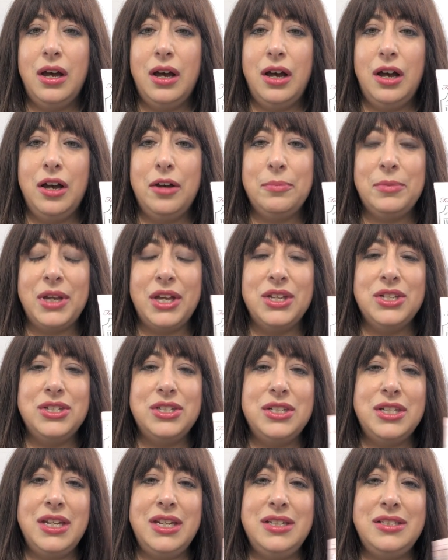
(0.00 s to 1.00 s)

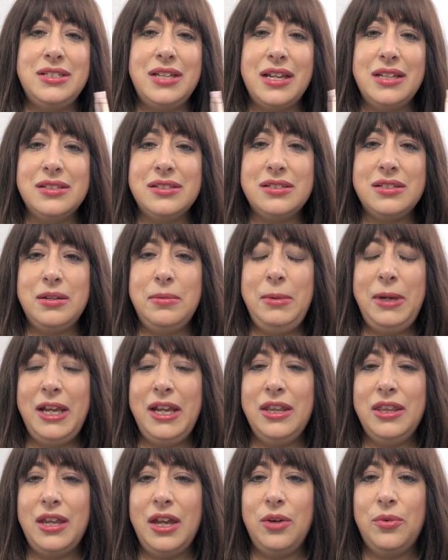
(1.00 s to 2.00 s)
because it tends to
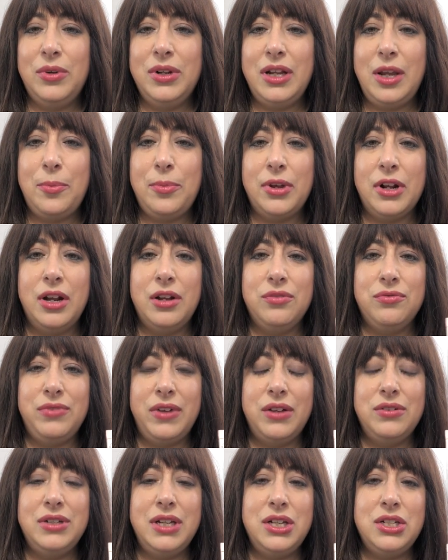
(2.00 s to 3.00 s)
be that when I put on
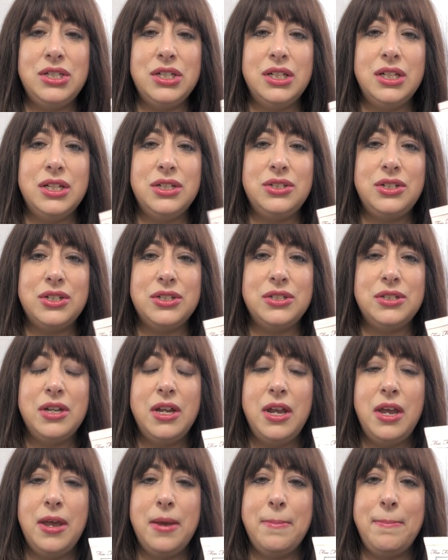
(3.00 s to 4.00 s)
foundation, it's just
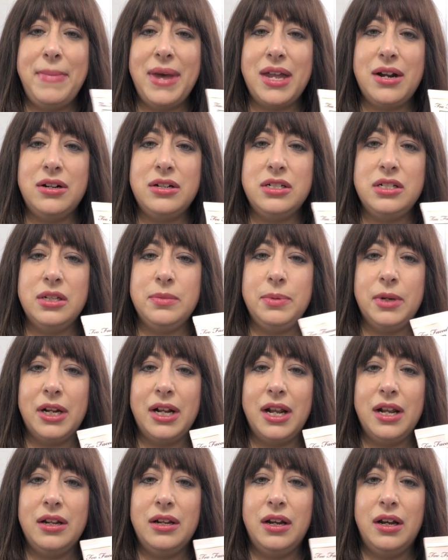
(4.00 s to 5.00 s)
better to put
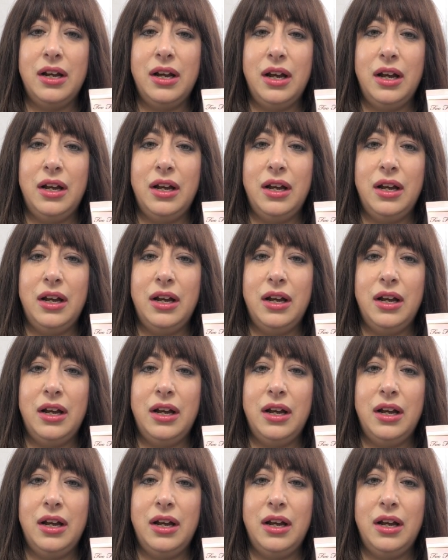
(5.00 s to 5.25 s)
on a